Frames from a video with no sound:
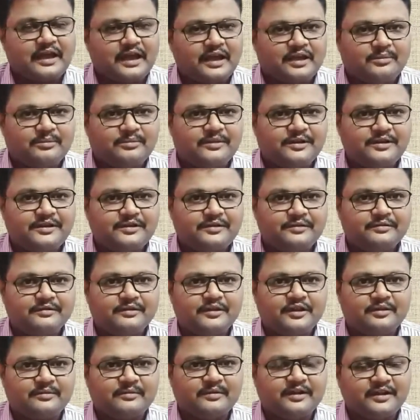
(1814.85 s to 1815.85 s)
I'll meet
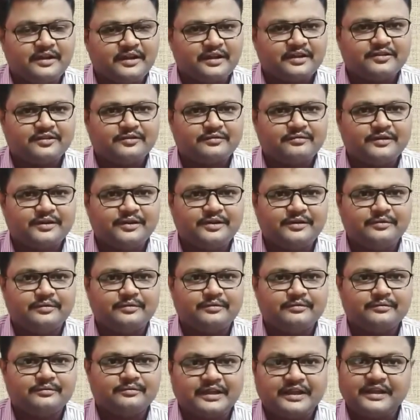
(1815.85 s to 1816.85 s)
you in my next
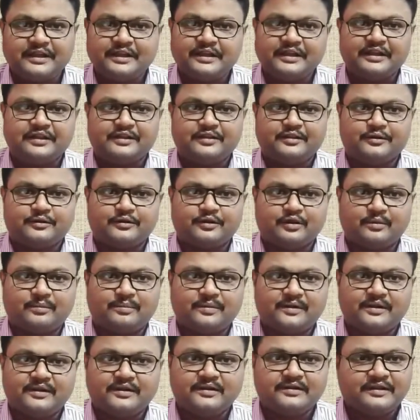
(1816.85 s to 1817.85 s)
video taking another
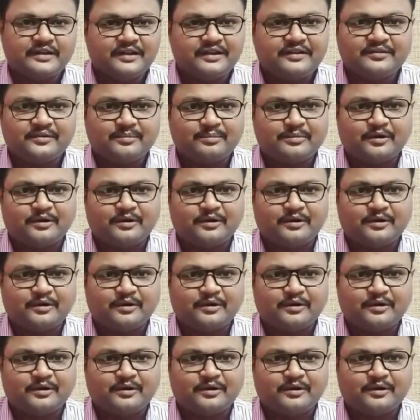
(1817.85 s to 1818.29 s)
topic, that is a